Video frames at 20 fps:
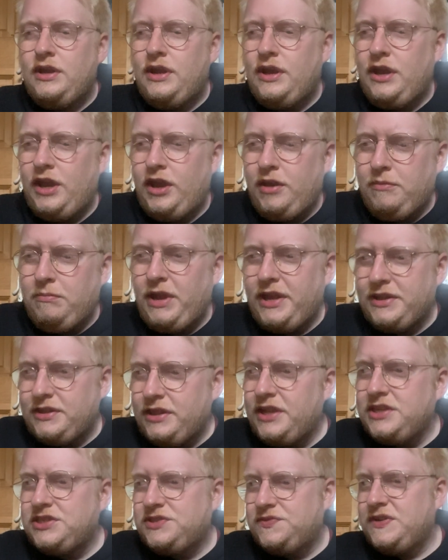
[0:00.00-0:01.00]
um, I'd
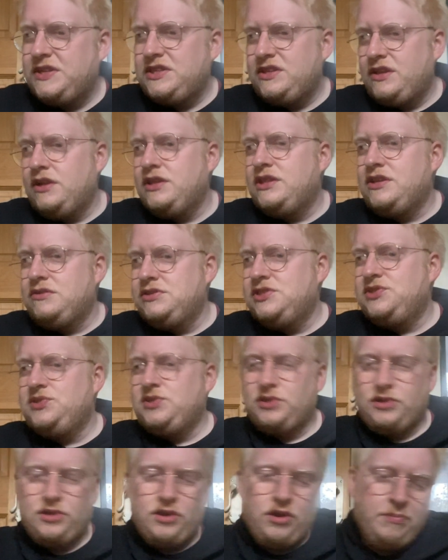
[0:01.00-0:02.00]
like to think that there is
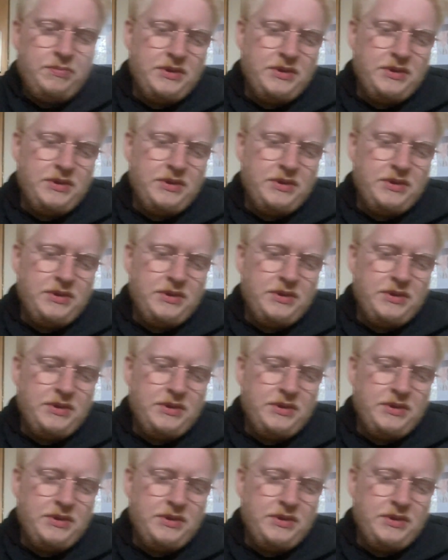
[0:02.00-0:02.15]
still a lot of